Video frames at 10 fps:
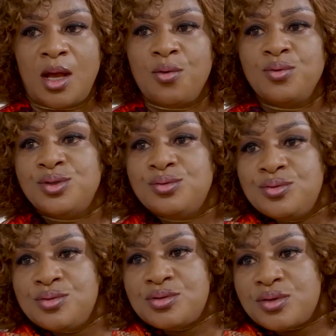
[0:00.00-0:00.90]
I will do
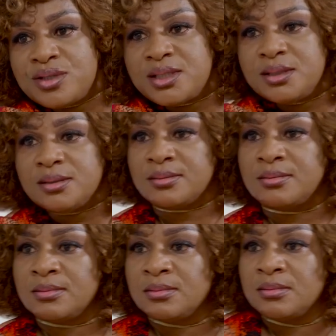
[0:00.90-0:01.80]
no such thing.
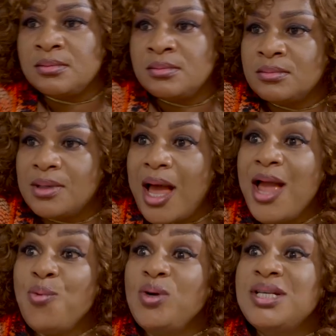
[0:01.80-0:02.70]

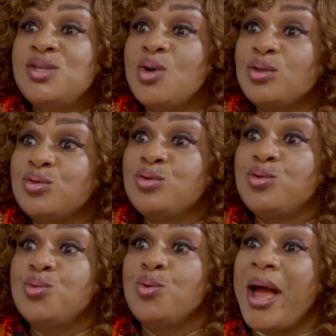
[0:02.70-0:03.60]
I will not
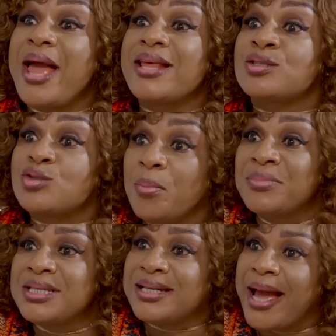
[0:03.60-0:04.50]
do
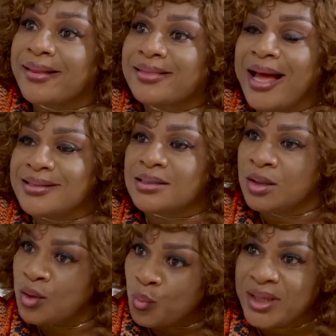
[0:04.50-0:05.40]
something like
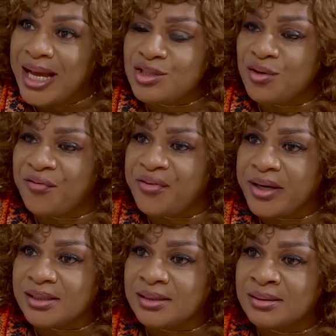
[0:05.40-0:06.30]
that with that your
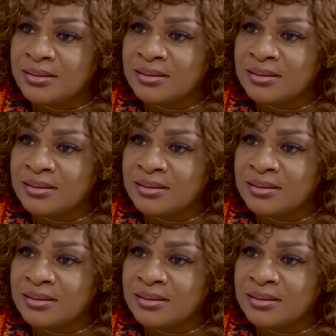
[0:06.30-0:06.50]
friend.